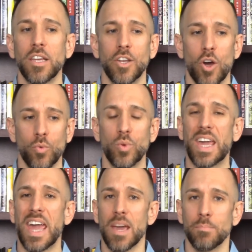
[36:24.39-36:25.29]
you know, you
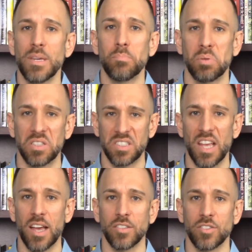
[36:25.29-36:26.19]
can't be
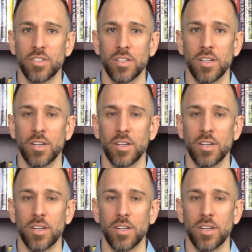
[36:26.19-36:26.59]
possessed